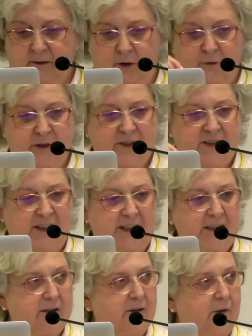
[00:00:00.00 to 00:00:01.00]

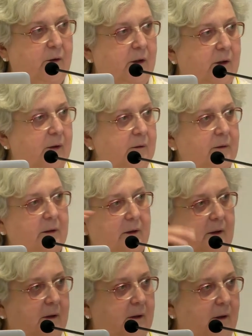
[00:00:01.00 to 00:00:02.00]
oversight or
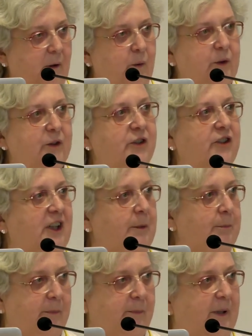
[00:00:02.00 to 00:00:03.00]

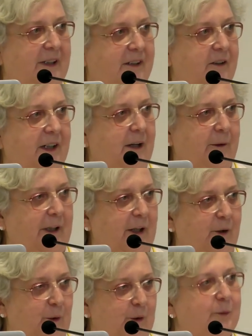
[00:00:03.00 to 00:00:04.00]
ownership, but they're not really
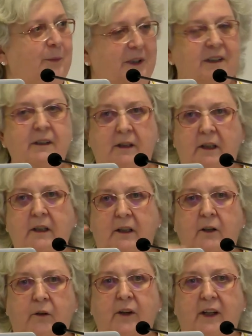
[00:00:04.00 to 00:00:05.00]
owned, but you
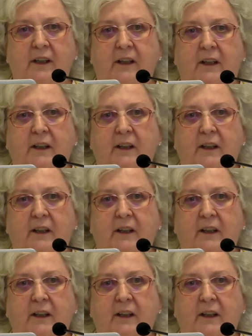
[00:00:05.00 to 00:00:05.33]
know, the